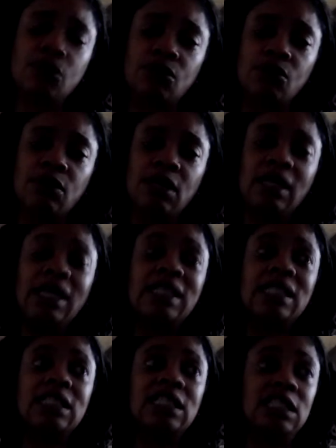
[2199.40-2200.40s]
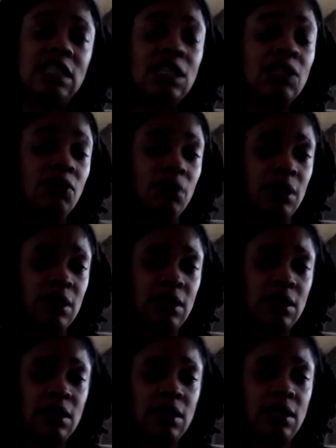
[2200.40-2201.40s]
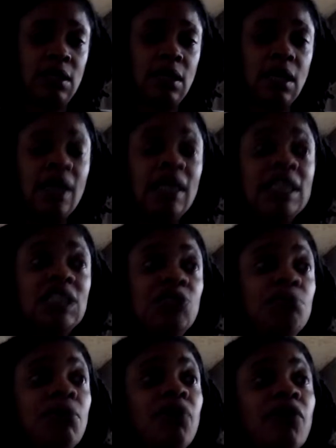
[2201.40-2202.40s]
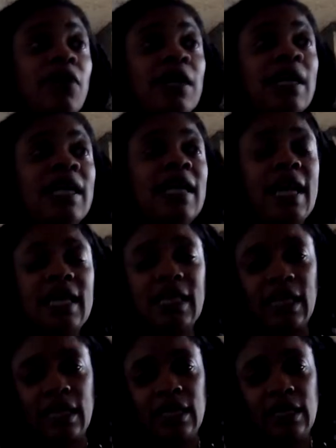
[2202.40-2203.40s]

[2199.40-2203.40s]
to, unless it's genuine, unless you both are connected